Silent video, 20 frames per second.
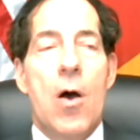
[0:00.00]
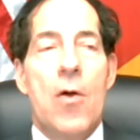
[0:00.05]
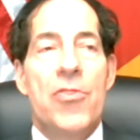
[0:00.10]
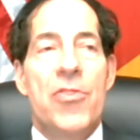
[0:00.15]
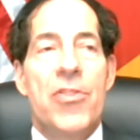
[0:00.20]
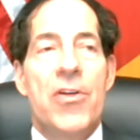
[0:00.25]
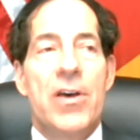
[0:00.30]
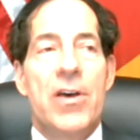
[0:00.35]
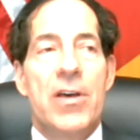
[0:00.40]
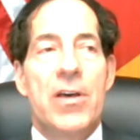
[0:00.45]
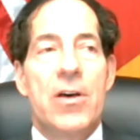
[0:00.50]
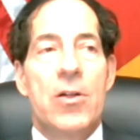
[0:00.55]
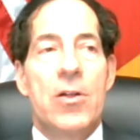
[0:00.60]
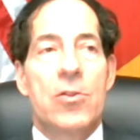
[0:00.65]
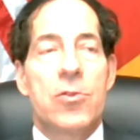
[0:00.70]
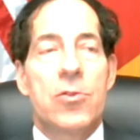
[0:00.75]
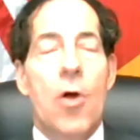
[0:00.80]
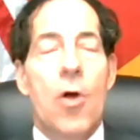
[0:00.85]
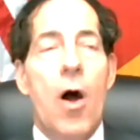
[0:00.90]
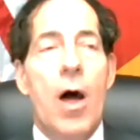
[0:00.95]
the
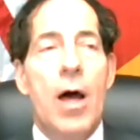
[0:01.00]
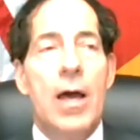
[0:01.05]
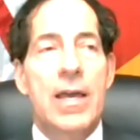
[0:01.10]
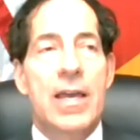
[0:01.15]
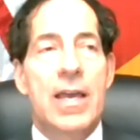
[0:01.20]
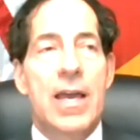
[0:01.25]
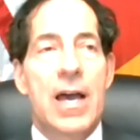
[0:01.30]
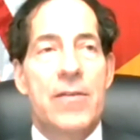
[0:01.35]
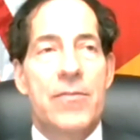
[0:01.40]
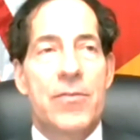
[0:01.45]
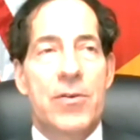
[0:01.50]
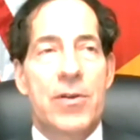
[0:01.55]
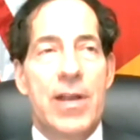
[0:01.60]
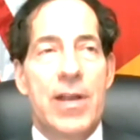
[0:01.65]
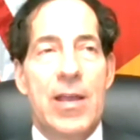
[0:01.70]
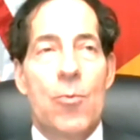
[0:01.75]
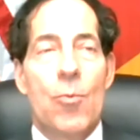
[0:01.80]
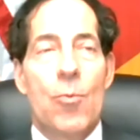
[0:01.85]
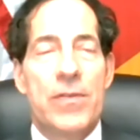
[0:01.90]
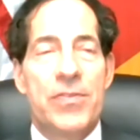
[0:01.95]
law
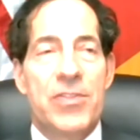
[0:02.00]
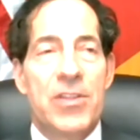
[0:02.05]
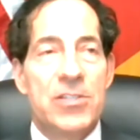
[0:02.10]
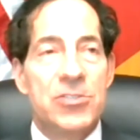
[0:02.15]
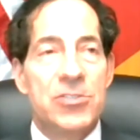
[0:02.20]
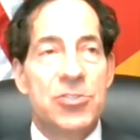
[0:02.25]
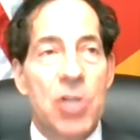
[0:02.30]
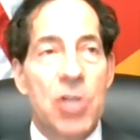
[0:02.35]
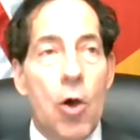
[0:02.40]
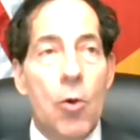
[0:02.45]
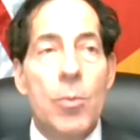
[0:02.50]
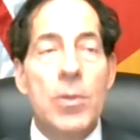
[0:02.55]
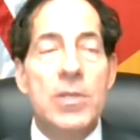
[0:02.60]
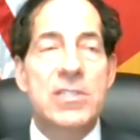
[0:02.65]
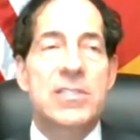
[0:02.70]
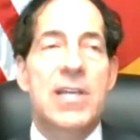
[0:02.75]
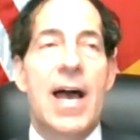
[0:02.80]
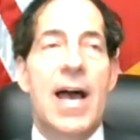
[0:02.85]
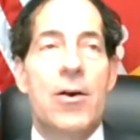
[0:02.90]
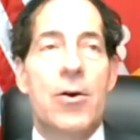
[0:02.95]
governing what the
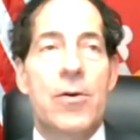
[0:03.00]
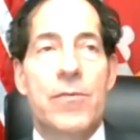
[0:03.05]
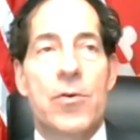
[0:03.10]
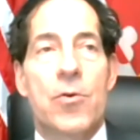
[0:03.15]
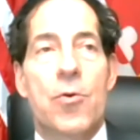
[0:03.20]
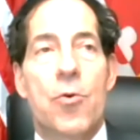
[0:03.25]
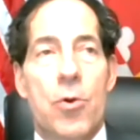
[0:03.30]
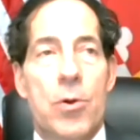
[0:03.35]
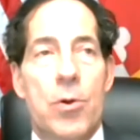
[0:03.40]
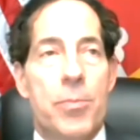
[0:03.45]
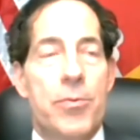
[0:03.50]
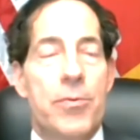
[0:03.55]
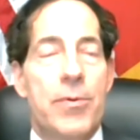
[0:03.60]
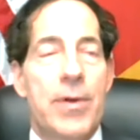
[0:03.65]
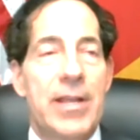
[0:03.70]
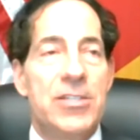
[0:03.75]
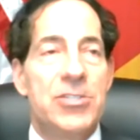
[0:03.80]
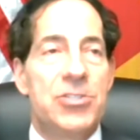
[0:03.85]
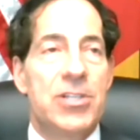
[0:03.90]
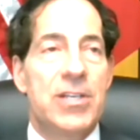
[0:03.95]
domicile of a
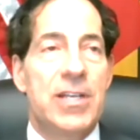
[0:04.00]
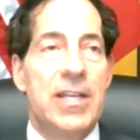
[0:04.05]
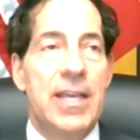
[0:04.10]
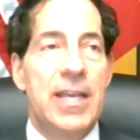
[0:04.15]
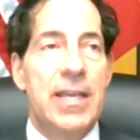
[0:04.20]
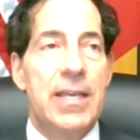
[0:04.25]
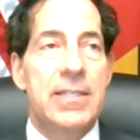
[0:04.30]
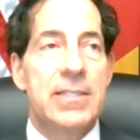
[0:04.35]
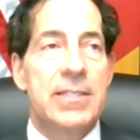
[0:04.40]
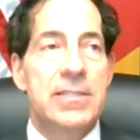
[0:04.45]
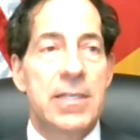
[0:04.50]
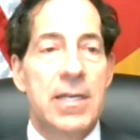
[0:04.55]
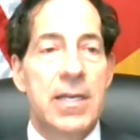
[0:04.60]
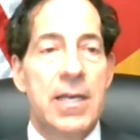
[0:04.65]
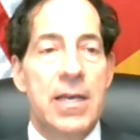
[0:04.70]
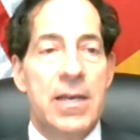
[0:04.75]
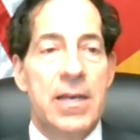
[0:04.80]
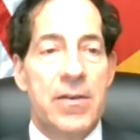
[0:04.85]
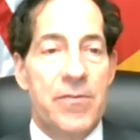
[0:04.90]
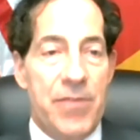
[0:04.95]
corporation is
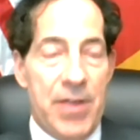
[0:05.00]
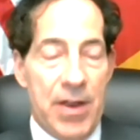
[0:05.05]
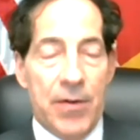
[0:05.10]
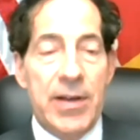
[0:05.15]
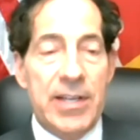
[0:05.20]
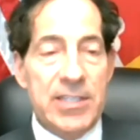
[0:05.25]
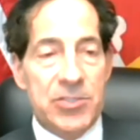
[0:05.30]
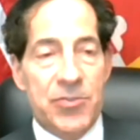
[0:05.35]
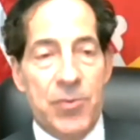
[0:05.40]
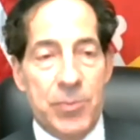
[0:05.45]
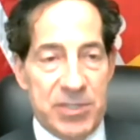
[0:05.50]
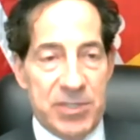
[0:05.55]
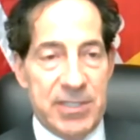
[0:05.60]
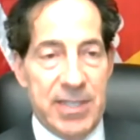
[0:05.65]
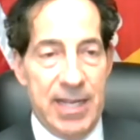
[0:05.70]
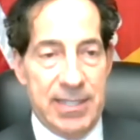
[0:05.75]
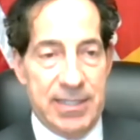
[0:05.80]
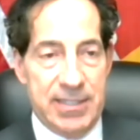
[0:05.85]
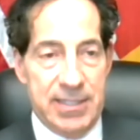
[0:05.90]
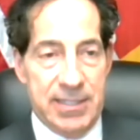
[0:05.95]
varies from
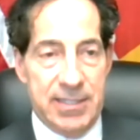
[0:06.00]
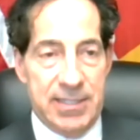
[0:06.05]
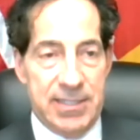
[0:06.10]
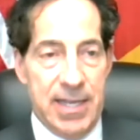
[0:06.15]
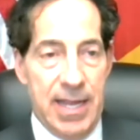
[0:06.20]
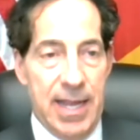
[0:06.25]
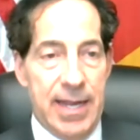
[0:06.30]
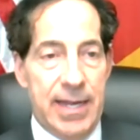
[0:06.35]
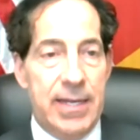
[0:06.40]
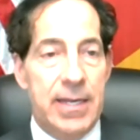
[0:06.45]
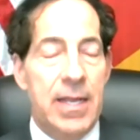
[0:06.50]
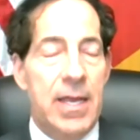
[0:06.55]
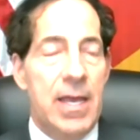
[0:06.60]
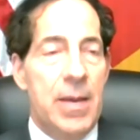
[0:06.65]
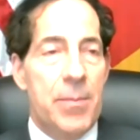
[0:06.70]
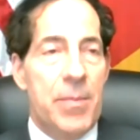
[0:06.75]
state to state,